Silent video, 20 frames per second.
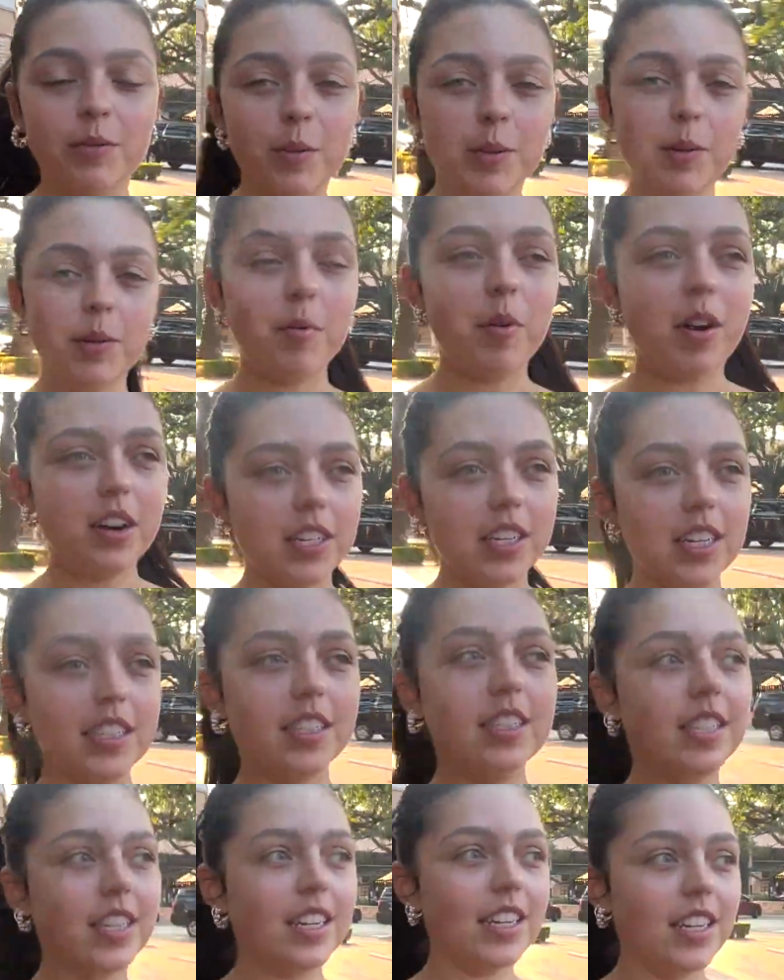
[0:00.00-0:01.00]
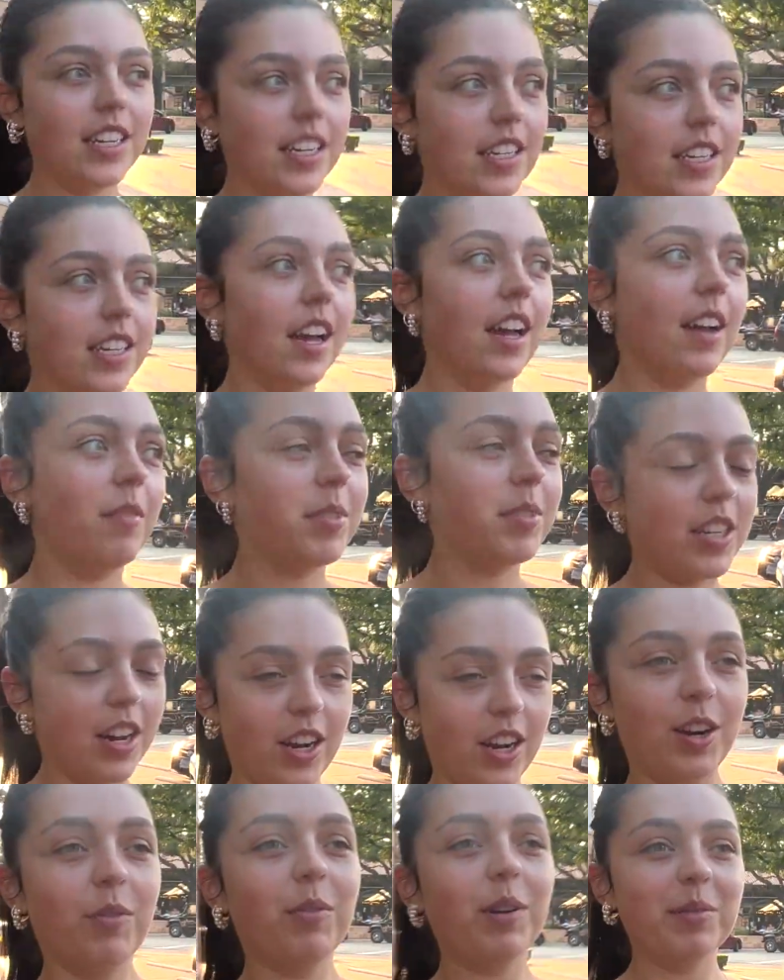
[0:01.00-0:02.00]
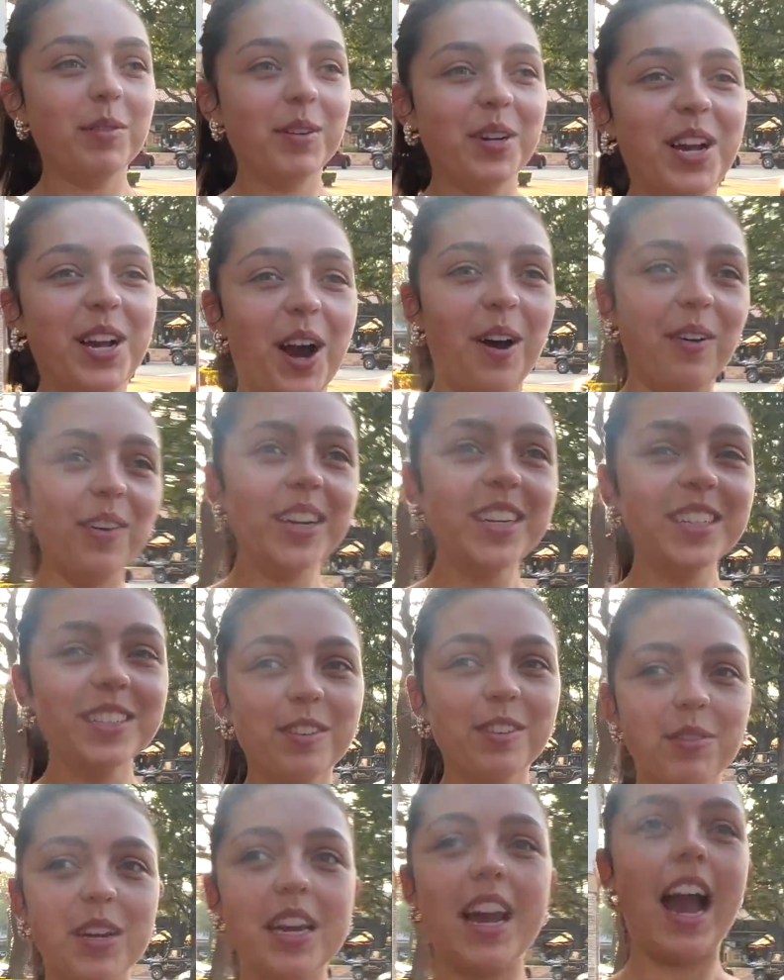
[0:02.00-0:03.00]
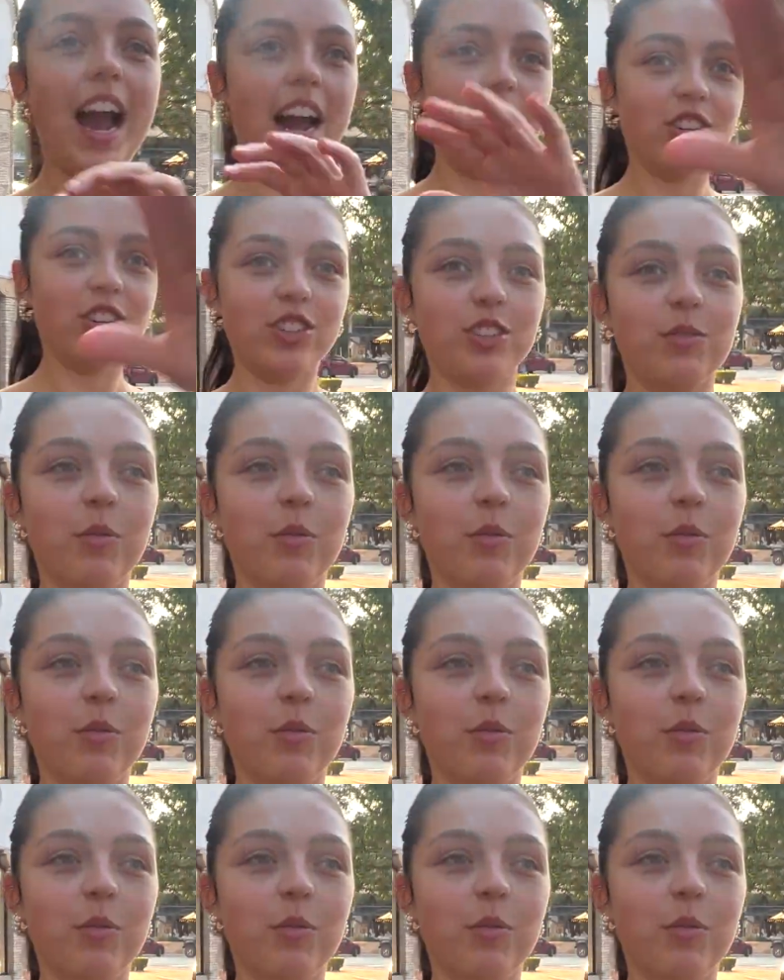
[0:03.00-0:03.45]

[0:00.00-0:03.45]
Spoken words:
we were walking, Sydney did not know where we were going, so we actually